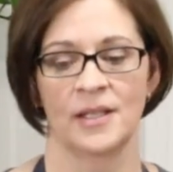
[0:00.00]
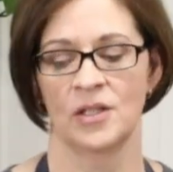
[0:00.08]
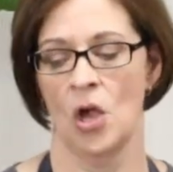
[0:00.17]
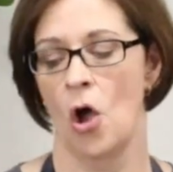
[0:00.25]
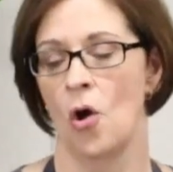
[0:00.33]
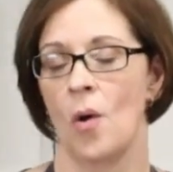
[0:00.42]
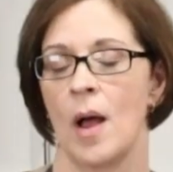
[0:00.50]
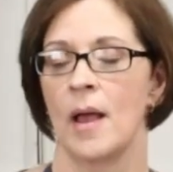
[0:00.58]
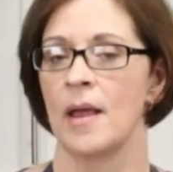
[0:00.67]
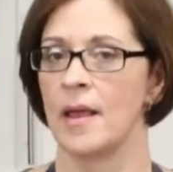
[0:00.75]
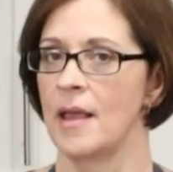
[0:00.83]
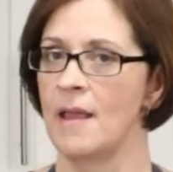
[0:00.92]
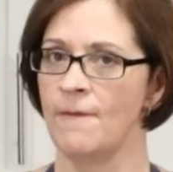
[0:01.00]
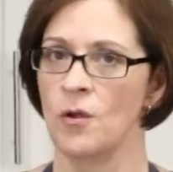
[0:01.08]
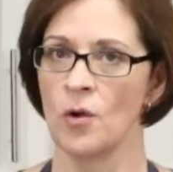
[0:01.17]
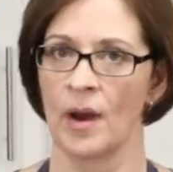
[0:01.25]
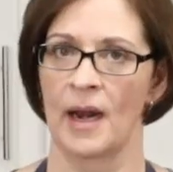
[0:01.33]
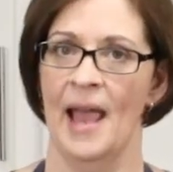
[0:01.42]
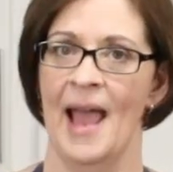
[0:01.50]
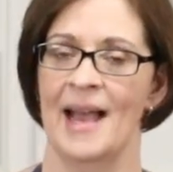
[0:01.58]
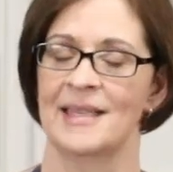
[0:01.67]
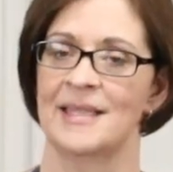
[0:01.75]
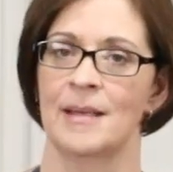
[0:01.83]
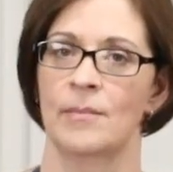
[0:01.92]
So if you're gonna
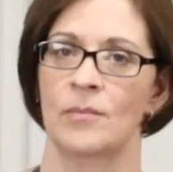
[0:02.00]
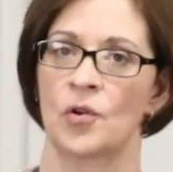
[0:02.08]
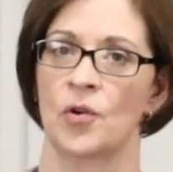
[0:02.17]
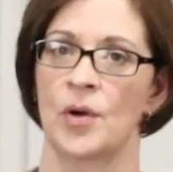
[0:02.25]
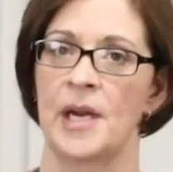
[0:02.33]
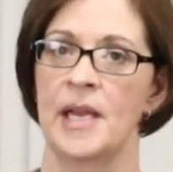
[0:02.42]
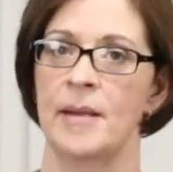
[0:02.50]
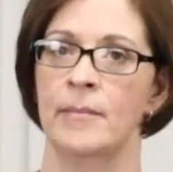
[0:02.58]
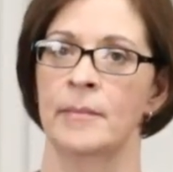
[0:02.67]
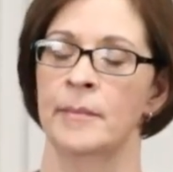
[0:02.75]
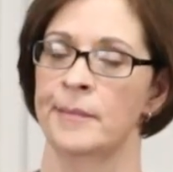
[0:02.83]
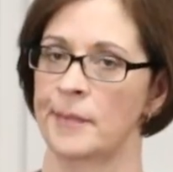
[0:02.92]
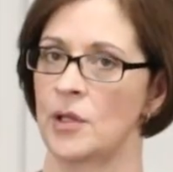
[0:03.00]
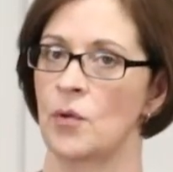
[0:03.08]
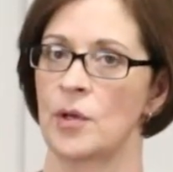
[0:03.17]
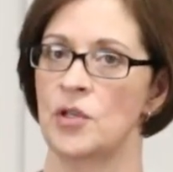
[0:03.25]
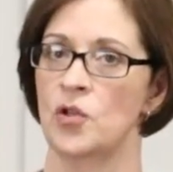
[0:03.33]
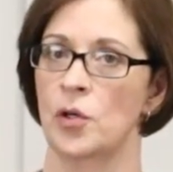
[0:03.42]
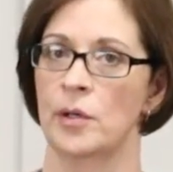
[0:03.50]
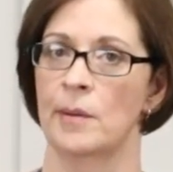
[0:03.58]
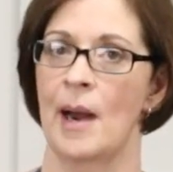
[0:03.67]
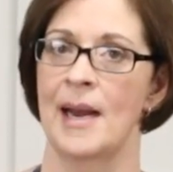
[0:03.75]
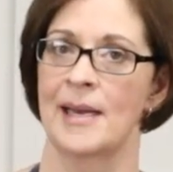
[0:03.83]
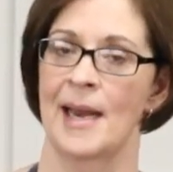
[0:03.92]
add some cream, you can do it
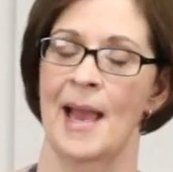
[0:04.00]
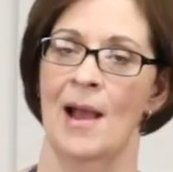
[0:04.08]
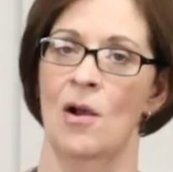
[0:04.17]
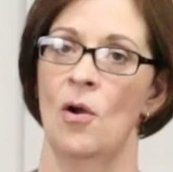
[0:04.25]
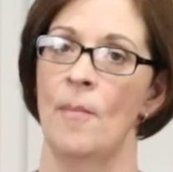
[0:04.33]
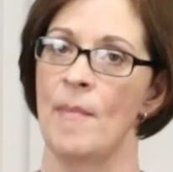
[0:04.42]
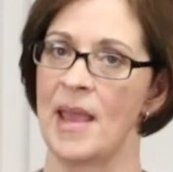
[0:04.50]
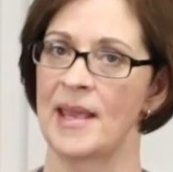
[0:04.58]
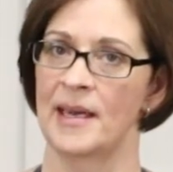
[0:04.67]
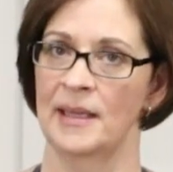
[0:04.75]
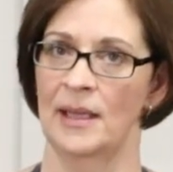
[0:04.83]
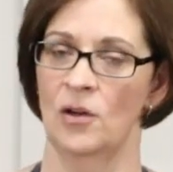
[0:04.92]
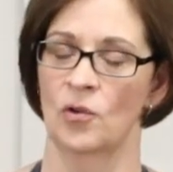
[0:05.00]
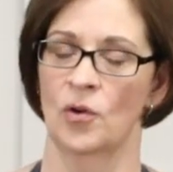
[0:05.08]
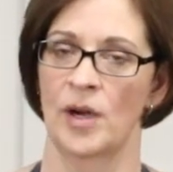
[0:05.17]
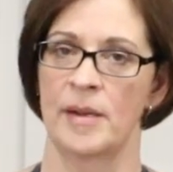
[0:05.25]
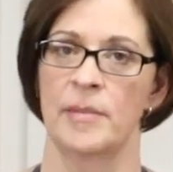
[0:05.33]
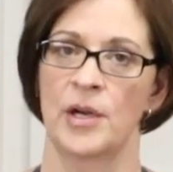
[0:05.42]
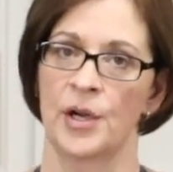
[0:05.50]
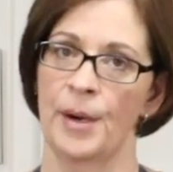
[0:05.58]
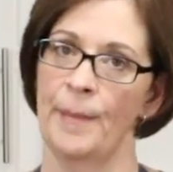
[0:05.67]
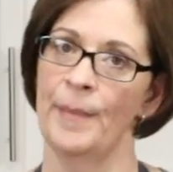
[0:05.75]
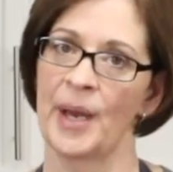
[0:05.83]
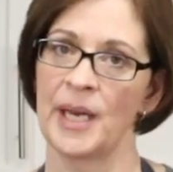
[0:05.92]
right now, make it a little
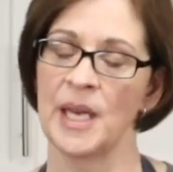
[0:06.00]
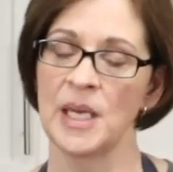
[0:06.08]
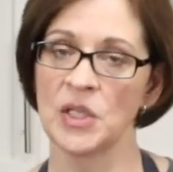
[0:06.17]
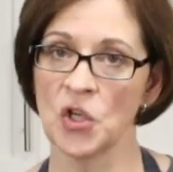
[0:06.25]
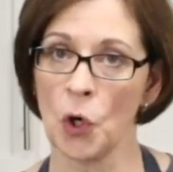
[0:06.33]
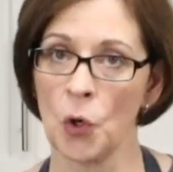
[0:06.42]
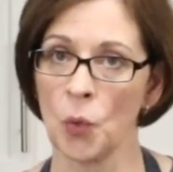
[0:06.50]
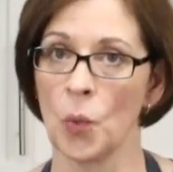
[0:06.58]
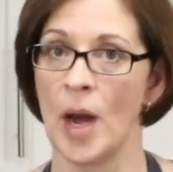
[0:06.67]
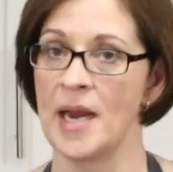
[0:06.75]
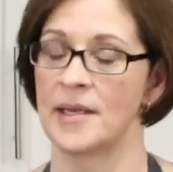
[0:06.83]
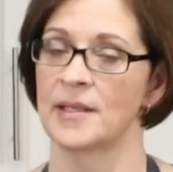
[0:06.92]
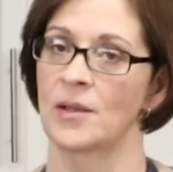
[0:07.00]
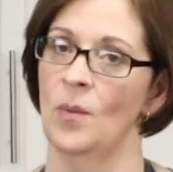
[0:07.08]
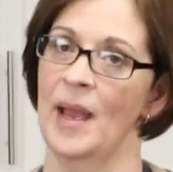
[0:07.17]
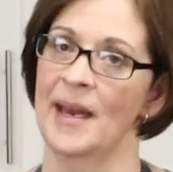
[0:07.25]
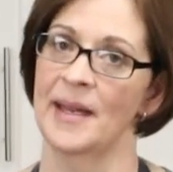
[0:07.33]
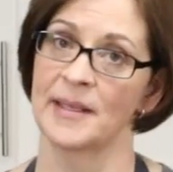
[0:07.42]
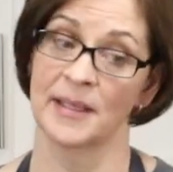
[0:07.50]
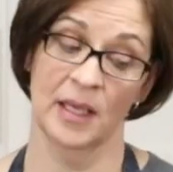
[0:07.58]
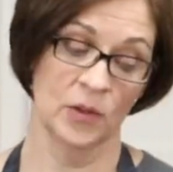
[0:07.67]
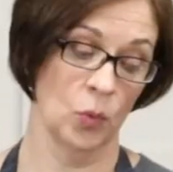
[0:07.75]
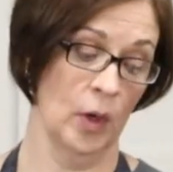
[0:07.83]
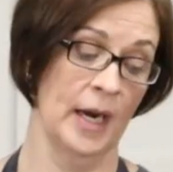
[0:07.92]
creamier, but it is great the way it is
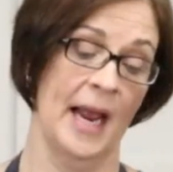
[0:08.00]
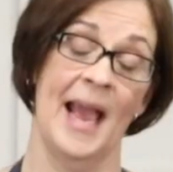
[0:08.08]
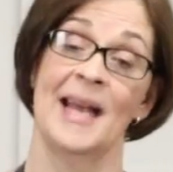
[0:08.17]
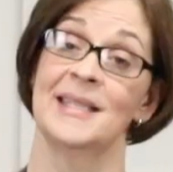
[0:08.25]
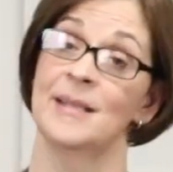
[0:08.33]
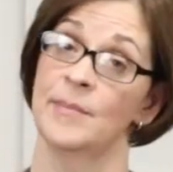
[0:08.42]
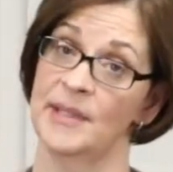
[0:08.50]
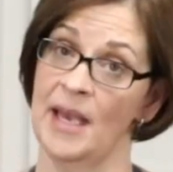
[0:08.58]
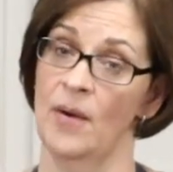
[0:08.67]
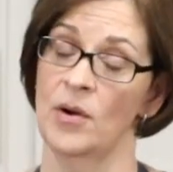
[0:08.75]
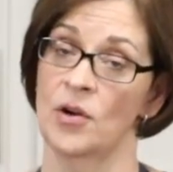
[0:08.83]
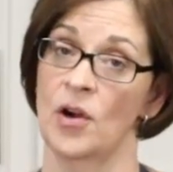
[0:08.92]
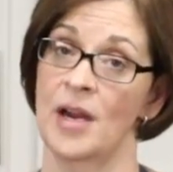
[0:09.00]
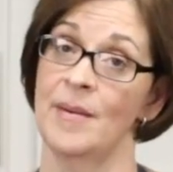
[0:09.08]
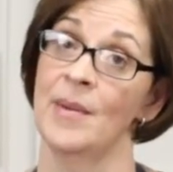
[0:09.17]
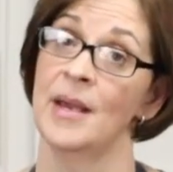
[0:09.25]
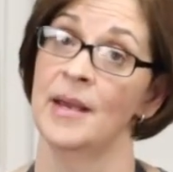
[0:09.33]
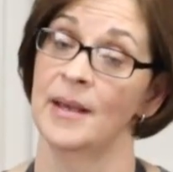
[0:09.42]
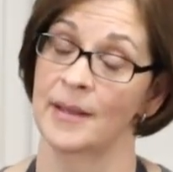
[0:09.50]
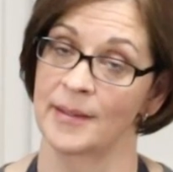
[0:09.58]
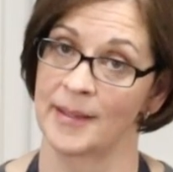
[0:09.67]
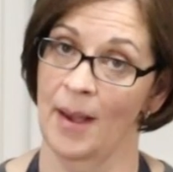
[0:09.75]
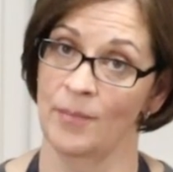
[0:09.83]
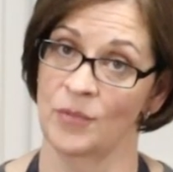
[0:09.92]
because we're gonna add some sour cream,
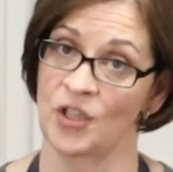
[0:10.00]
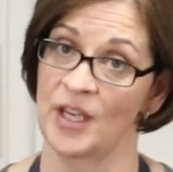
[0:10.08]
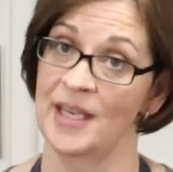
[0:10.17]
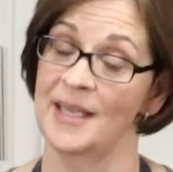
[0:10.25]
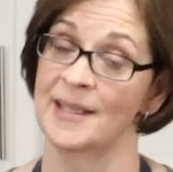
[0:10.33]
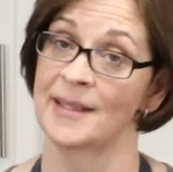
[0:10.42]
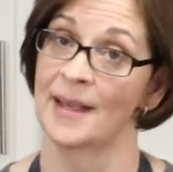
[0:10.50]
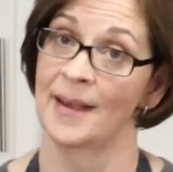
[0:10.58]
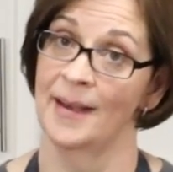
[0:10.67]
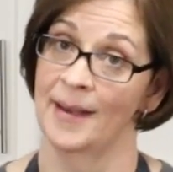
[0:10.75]
some cheese,